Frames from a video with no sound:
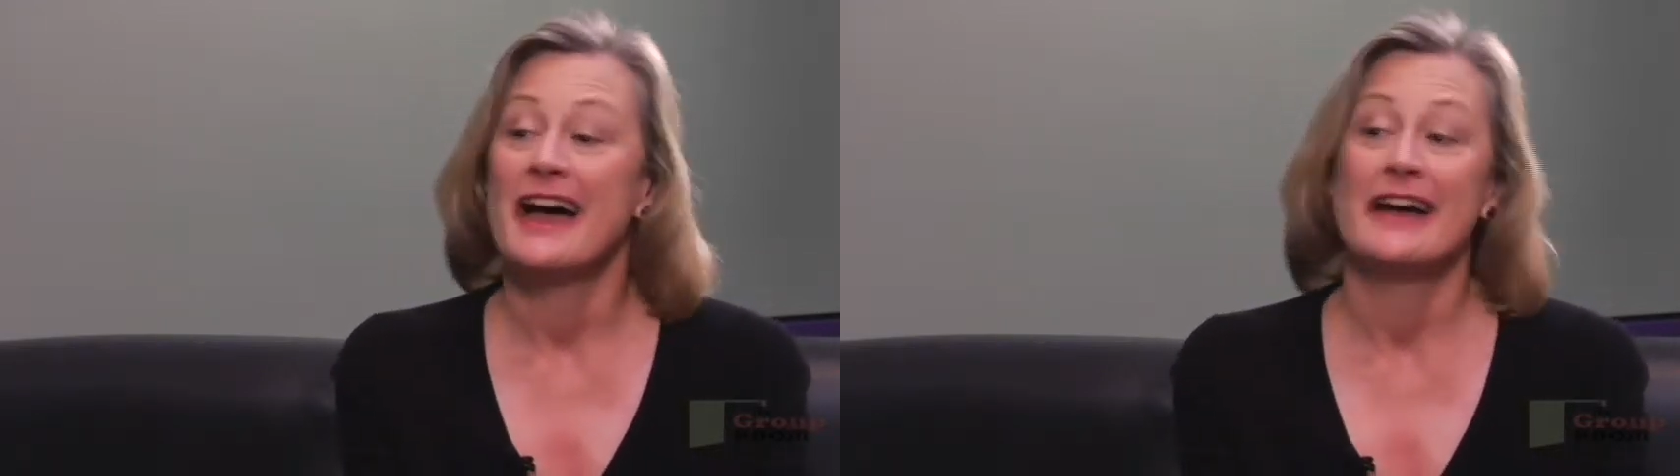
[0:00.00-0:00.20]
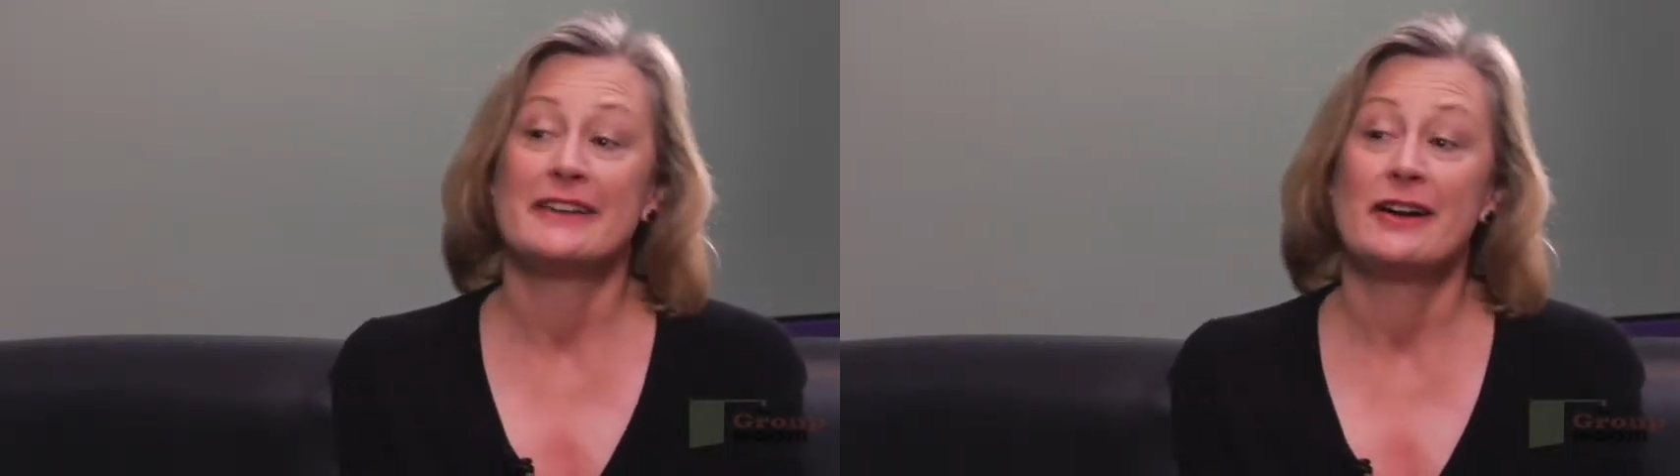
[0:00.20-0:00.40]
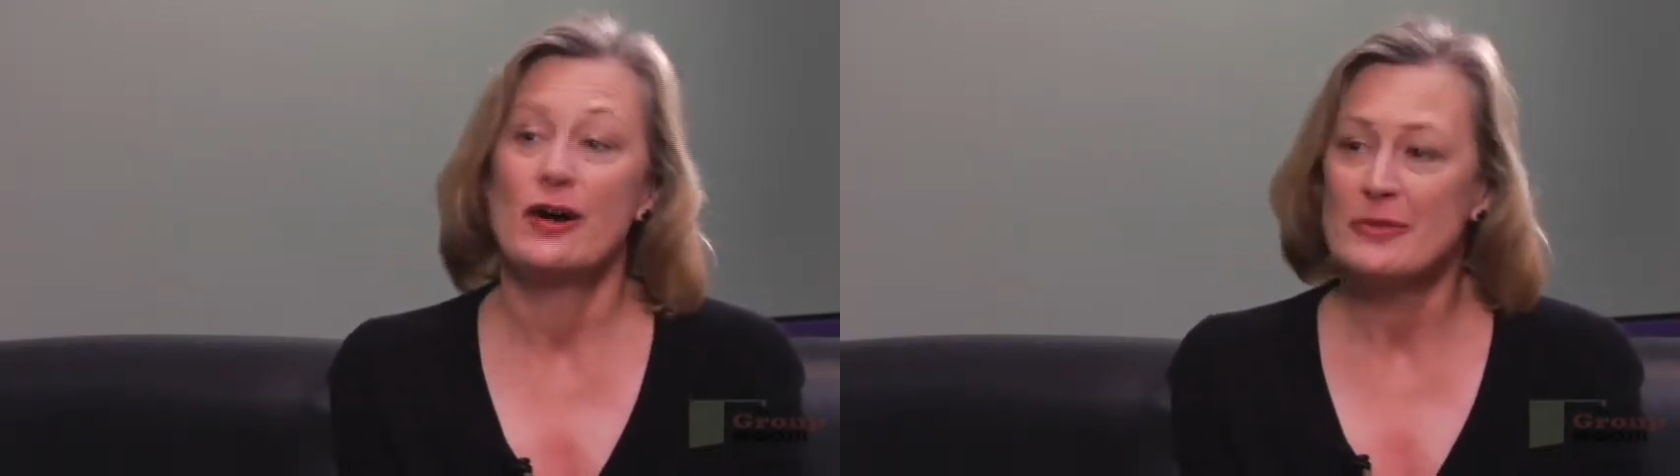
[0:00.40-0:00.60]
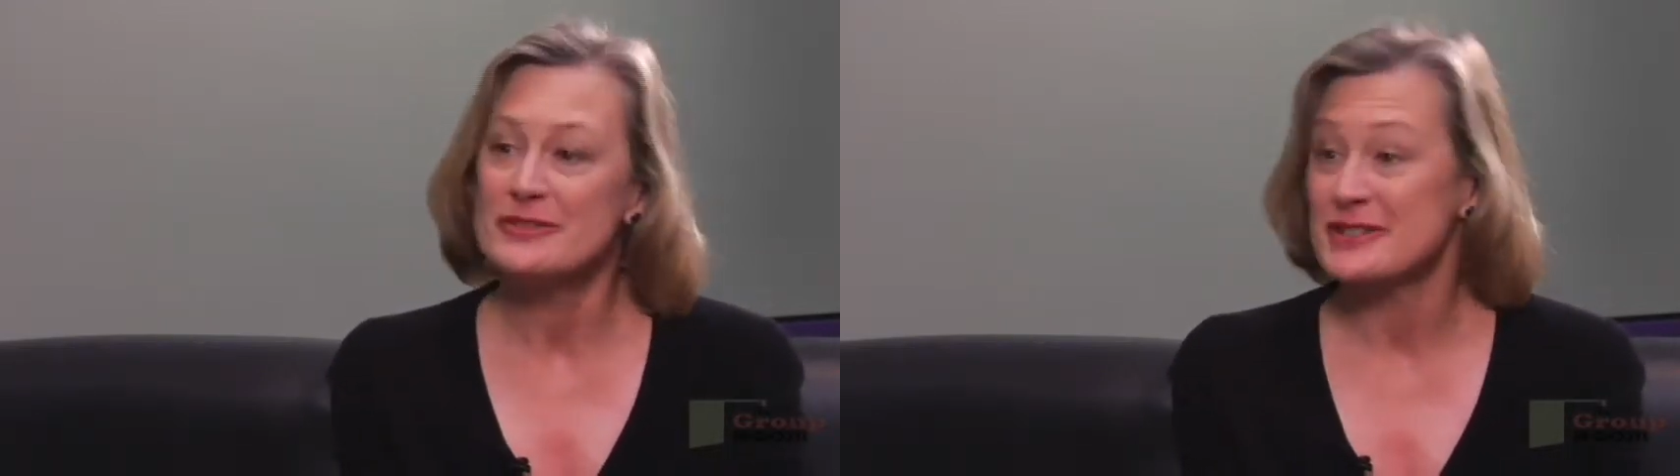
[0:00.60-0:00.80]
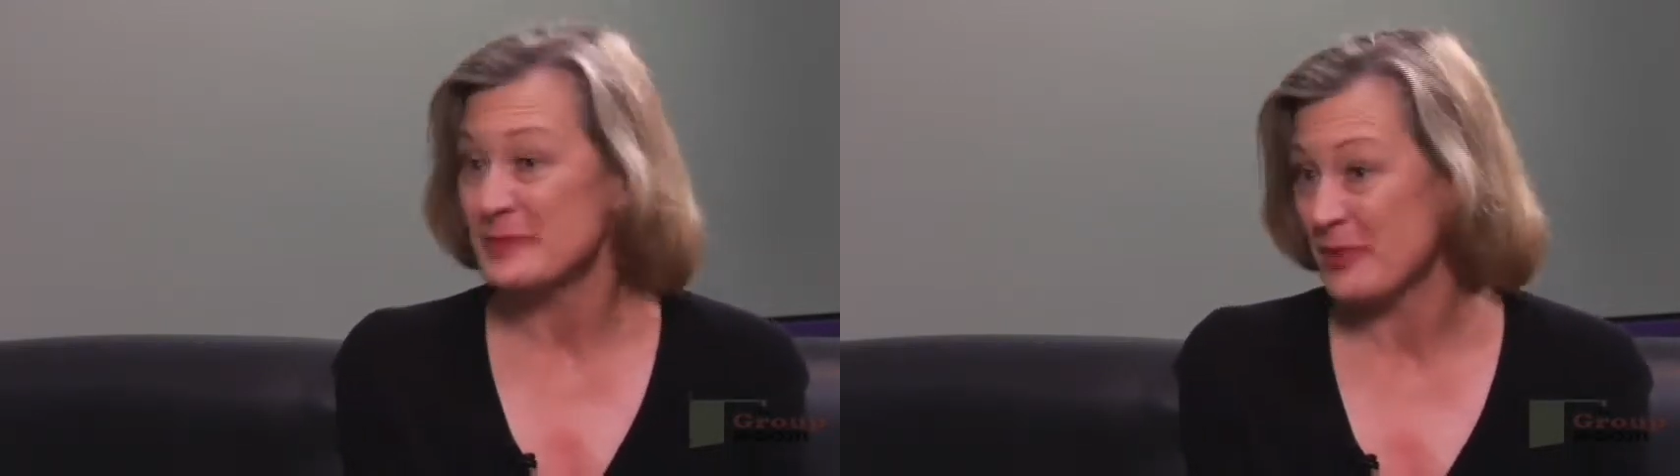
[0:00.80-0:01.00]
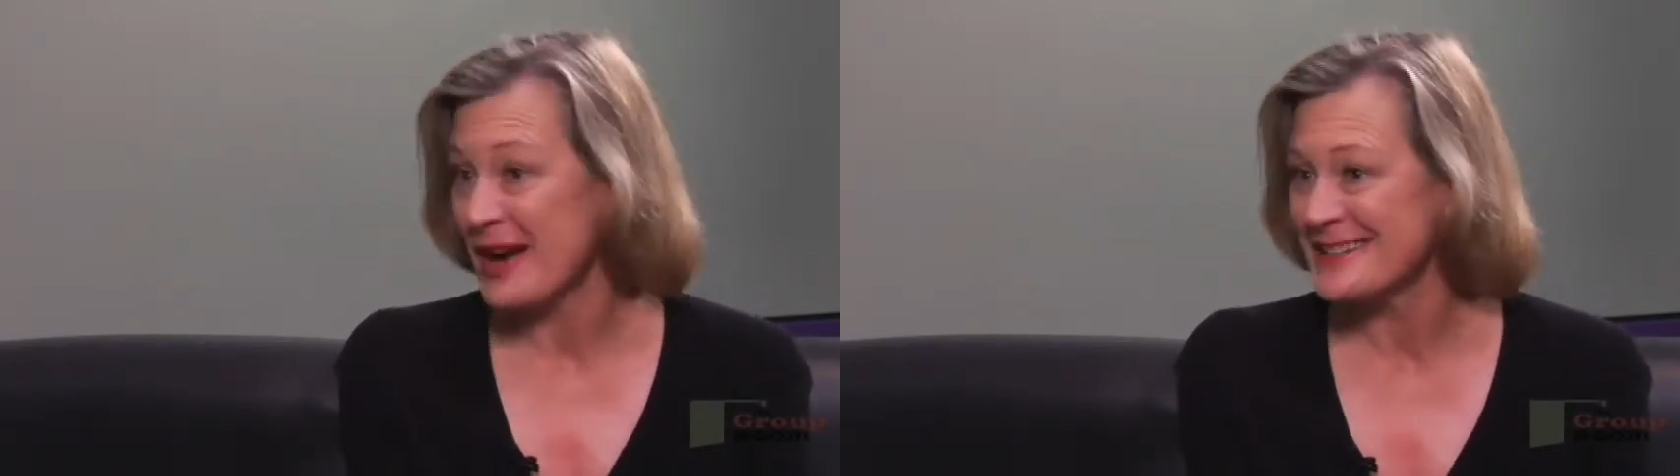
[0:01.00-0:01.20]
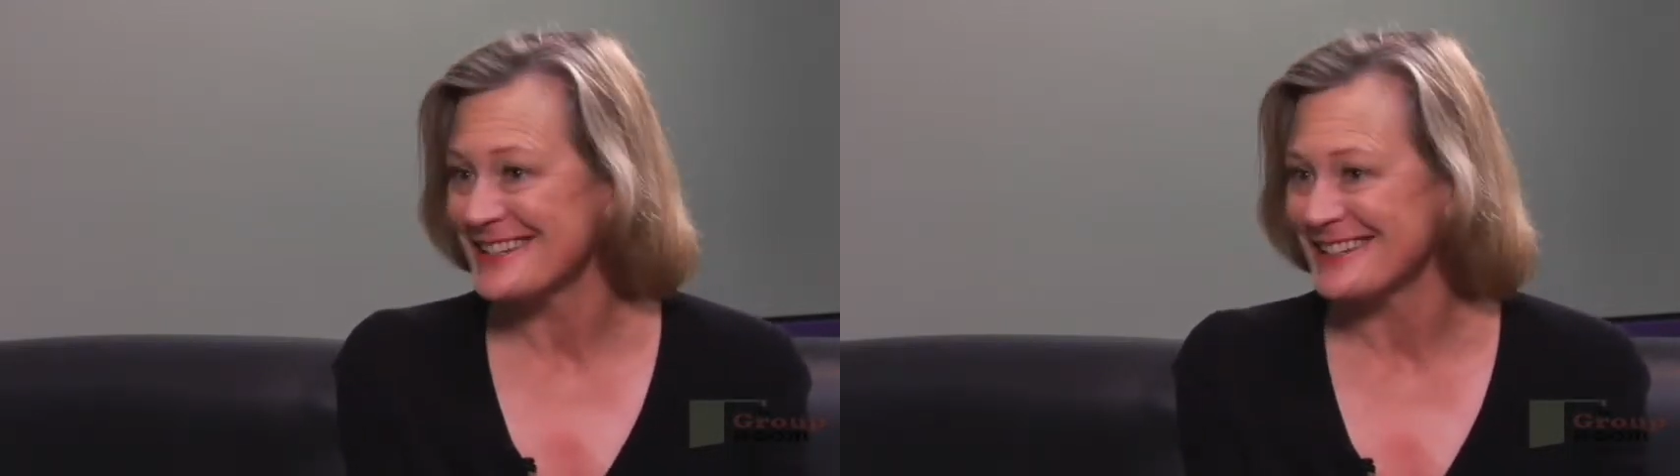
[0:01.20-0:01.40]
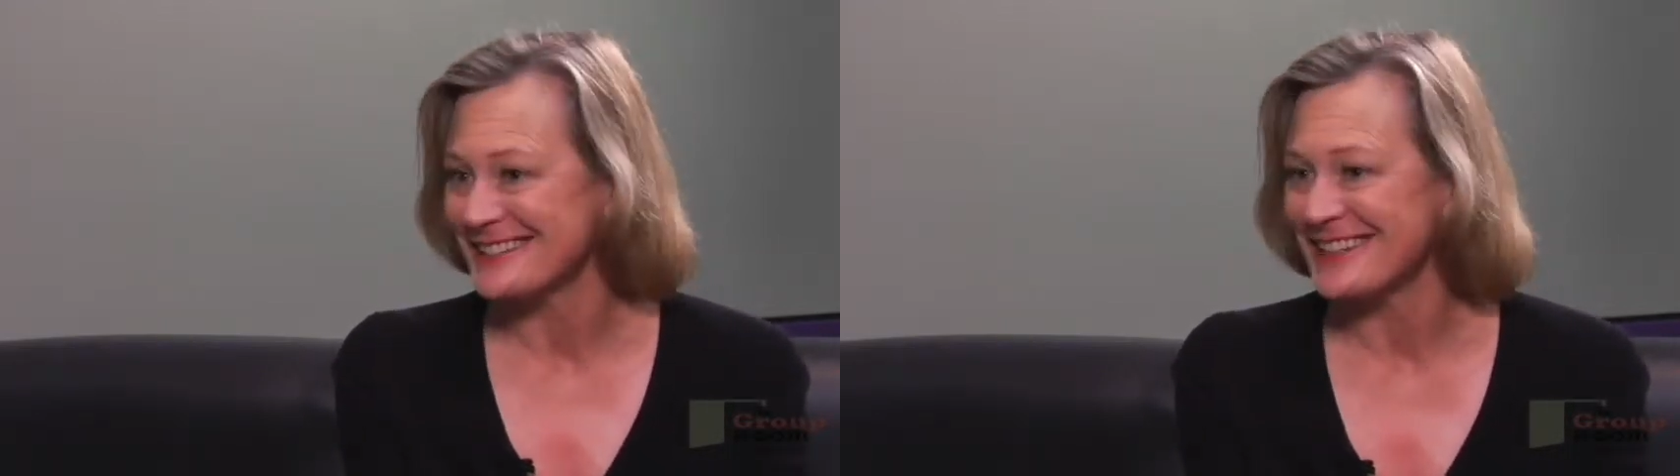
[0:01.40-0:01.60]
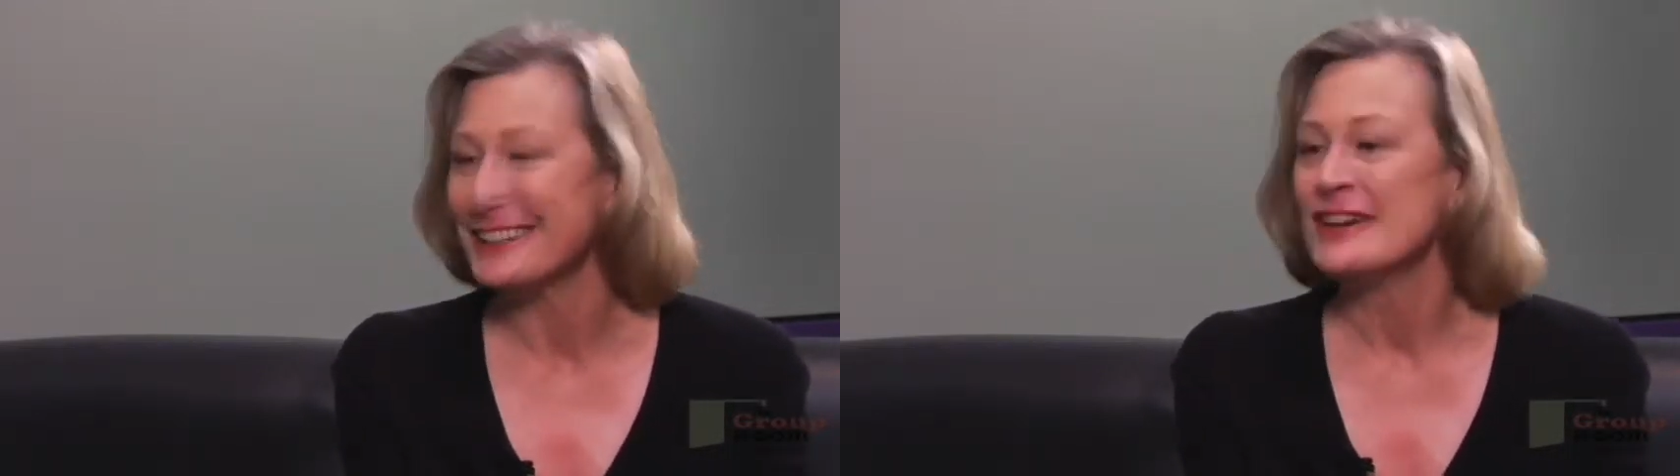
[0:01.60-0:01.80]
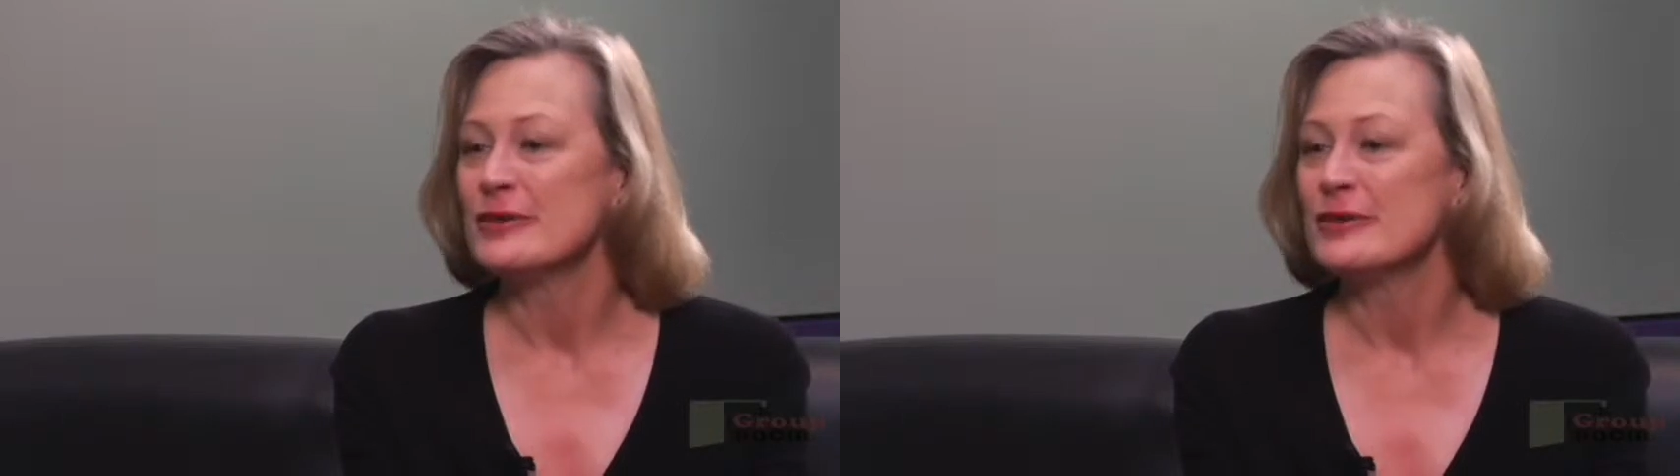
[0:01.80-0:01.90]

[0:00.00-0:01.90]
And almost surprisingly,